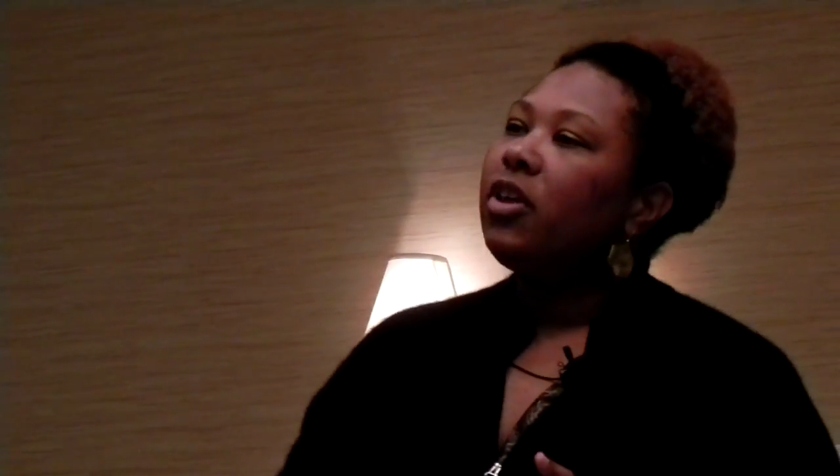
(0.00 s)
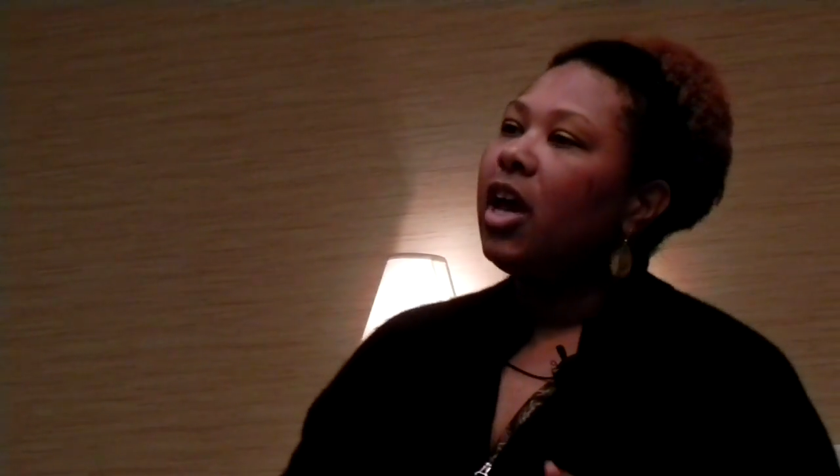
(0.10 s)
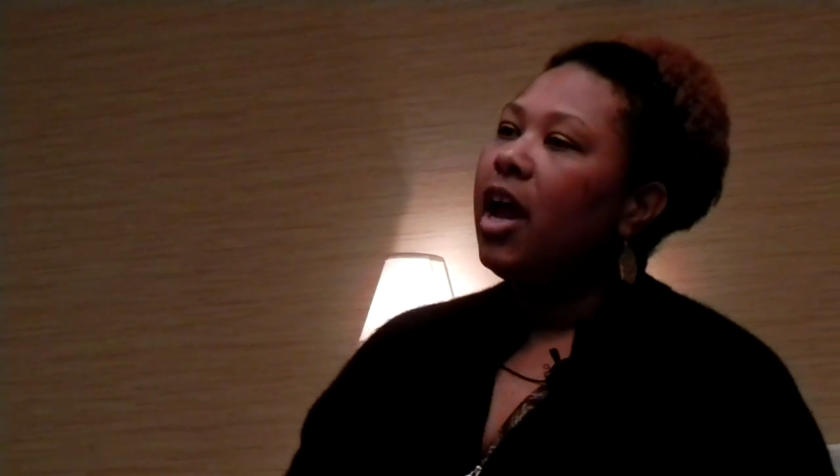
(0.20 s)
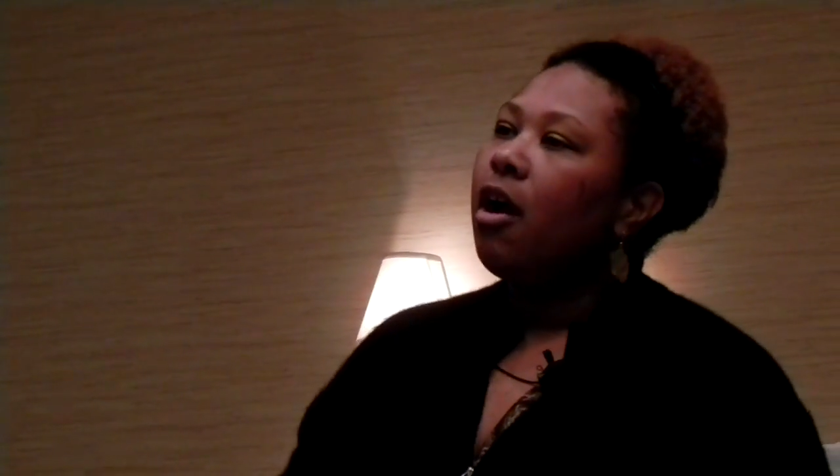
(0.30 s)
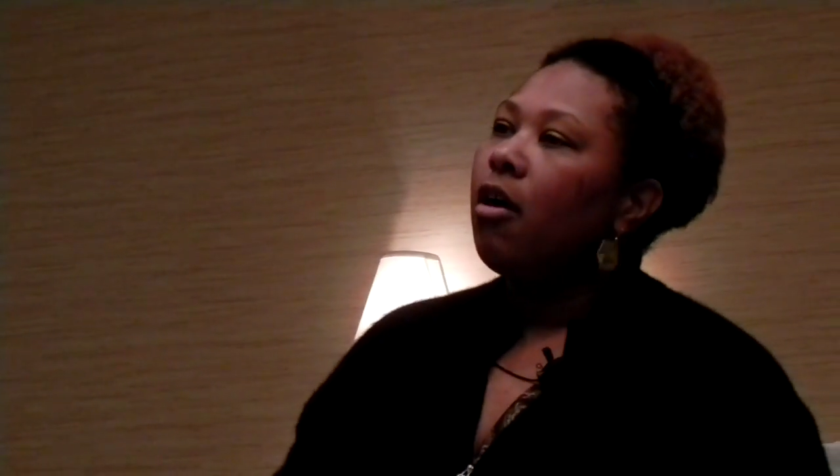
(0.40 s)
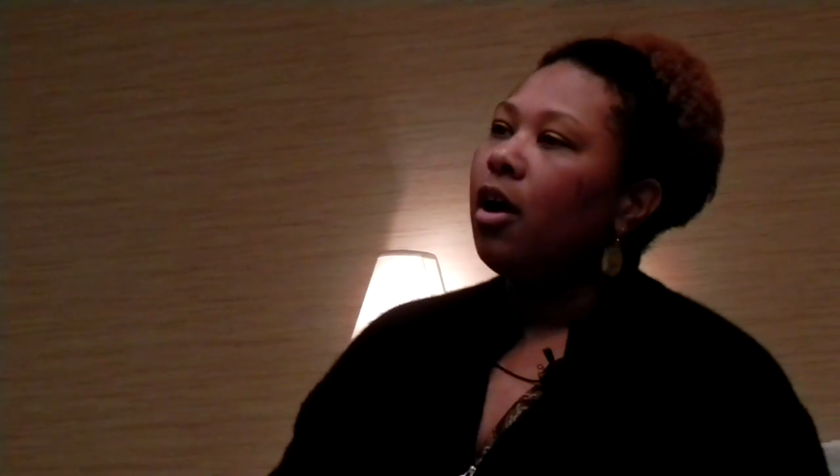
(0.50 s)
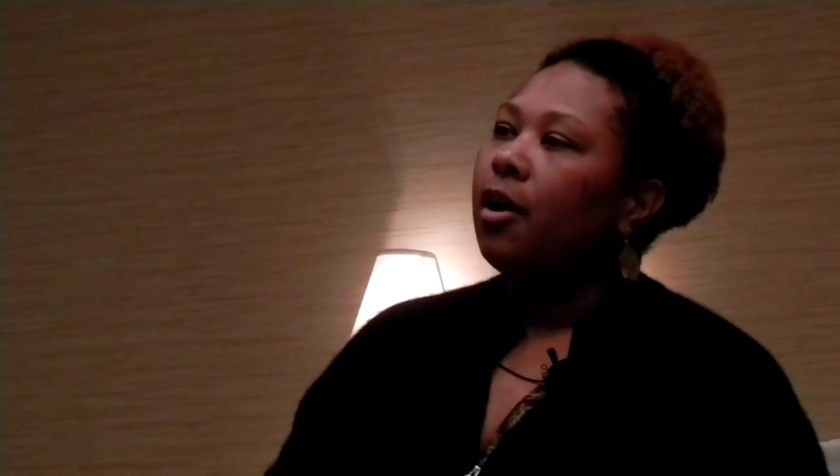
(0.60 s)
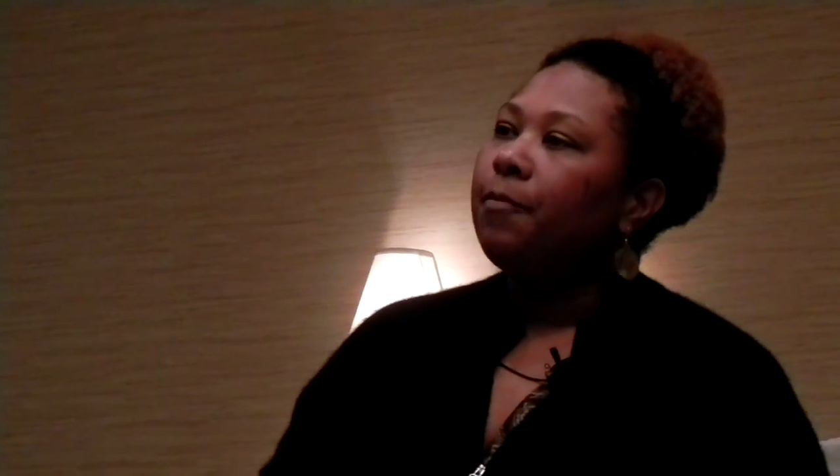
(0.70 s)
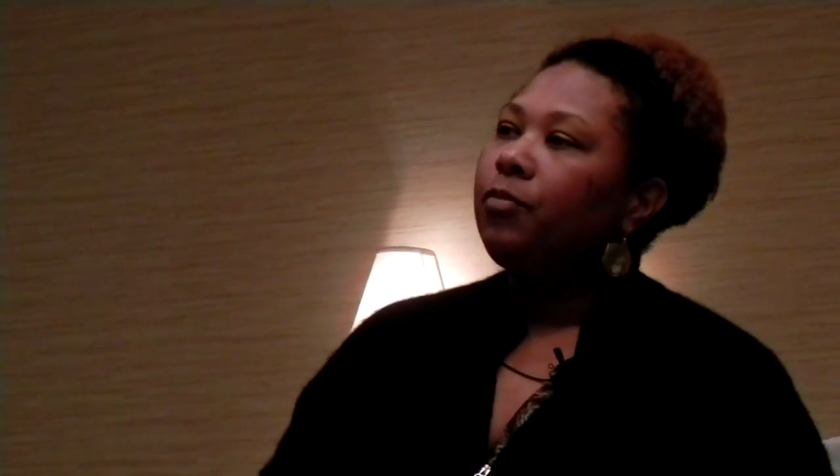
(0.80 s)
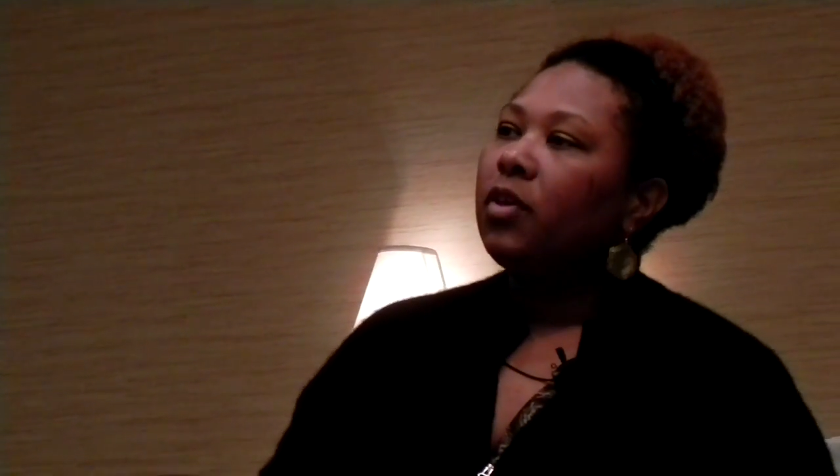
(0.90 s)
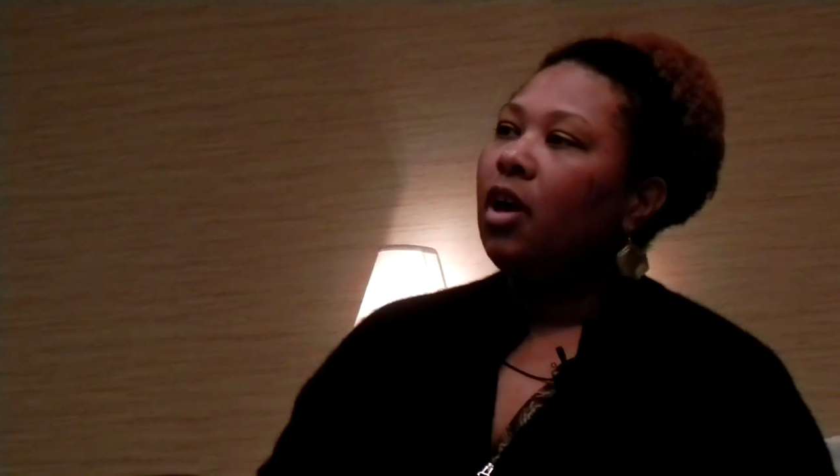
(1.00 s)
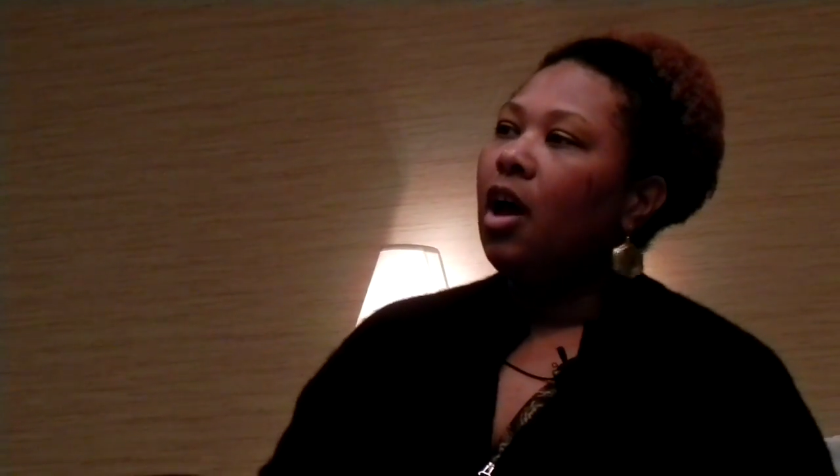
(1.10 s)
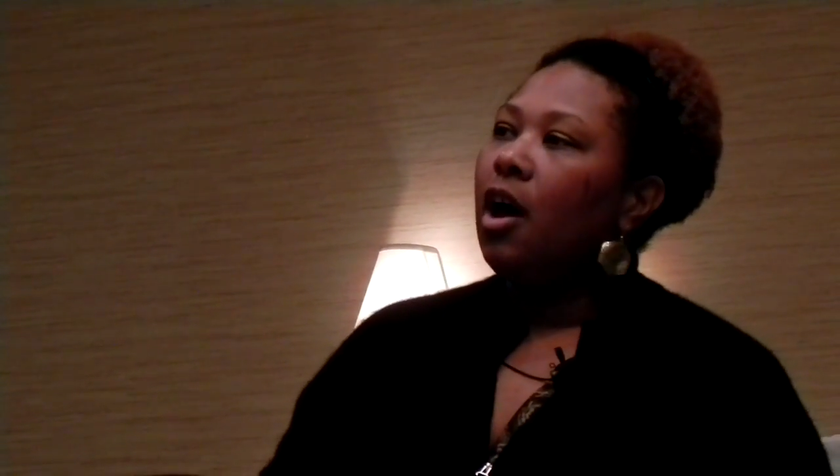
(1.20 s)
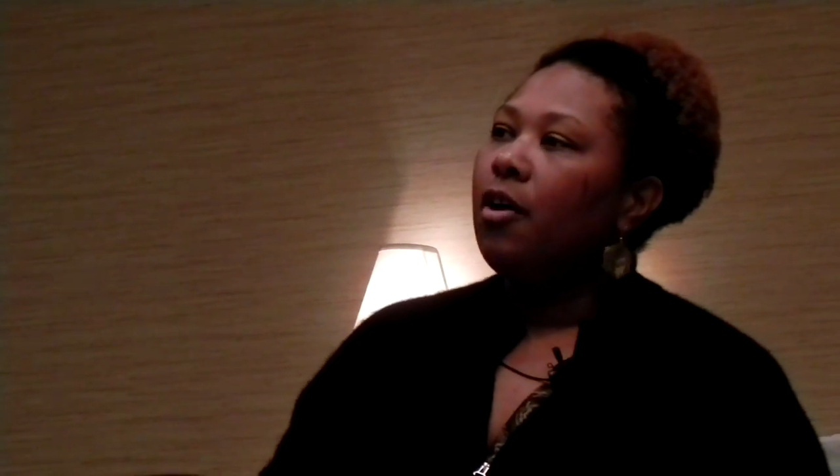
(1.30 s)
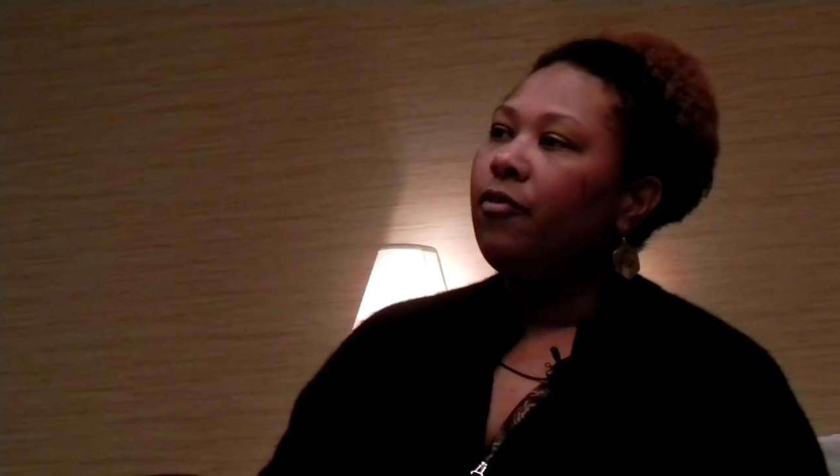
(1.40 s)
the era
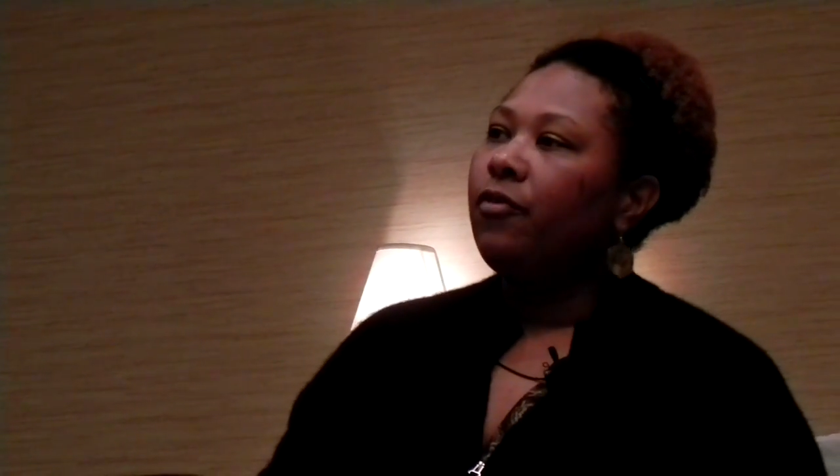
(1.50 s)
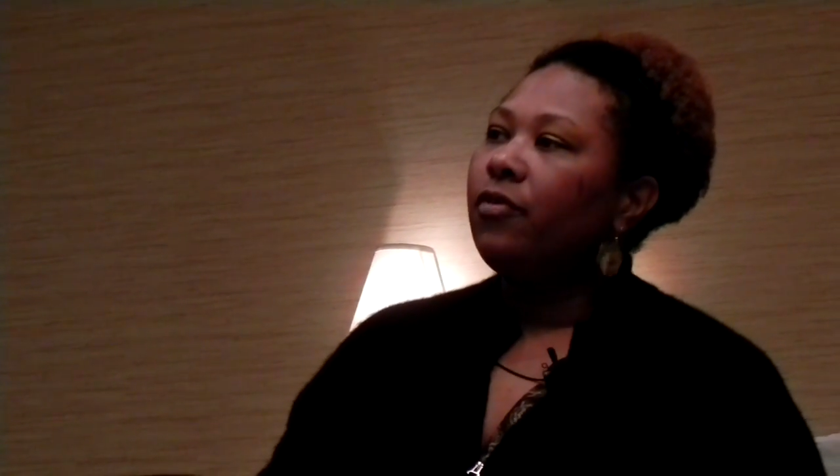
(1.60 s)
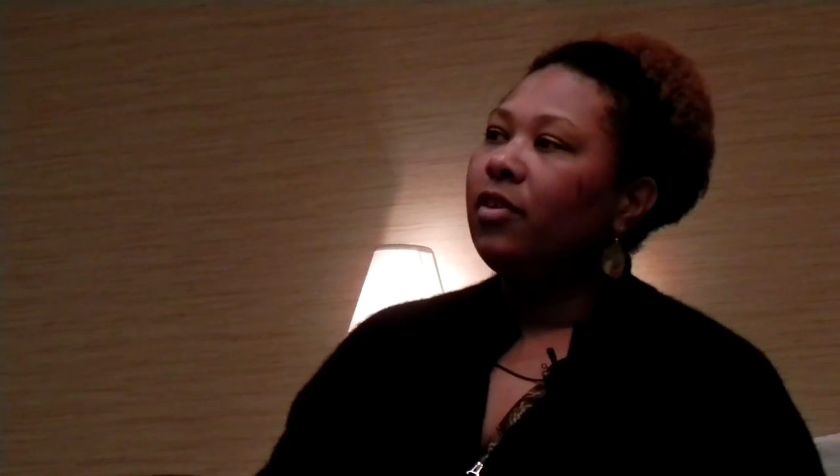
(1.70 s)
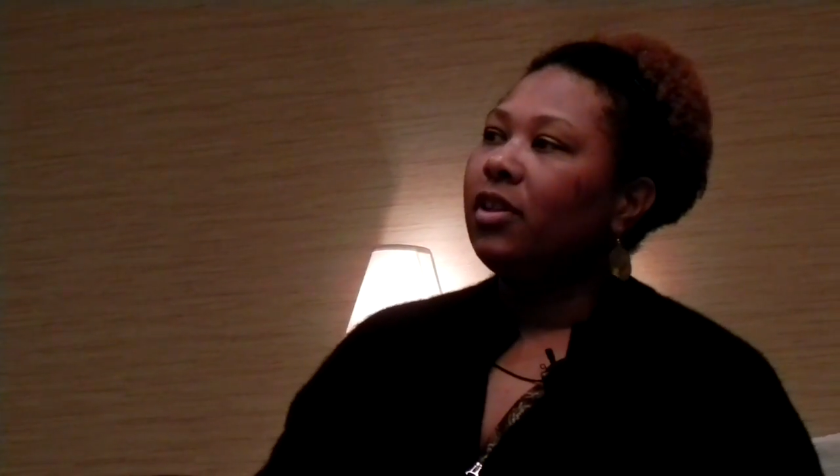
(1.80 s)
of